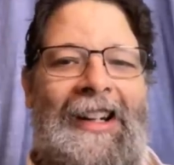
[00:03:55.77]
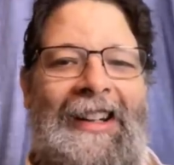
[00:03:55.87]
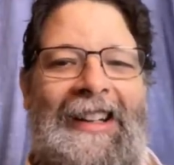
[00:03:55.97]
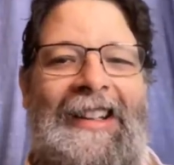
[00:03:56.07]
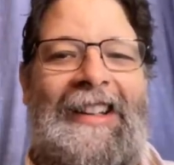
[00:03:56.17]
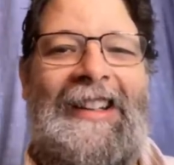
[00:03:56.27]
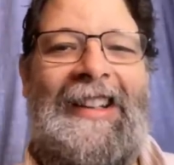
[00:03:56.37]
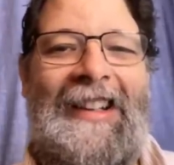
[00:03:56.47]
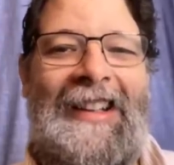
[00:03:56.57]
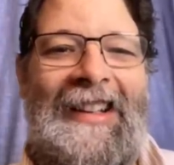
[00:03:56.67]

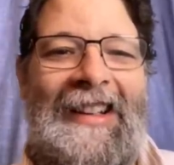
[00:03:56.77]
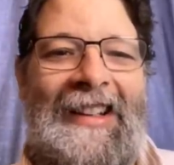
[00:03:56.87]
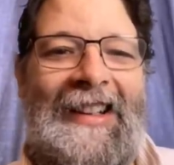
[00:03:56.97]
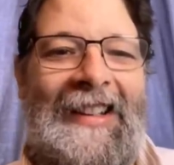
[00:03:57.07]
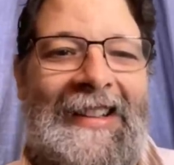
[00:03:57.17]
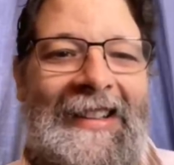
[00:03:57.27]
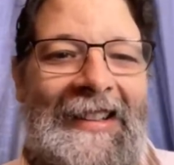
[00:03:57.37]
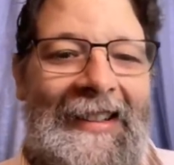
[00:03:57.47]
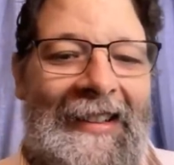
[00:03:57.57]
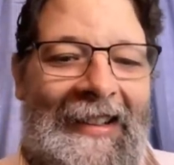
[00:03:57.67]
No one is speaking in this clip.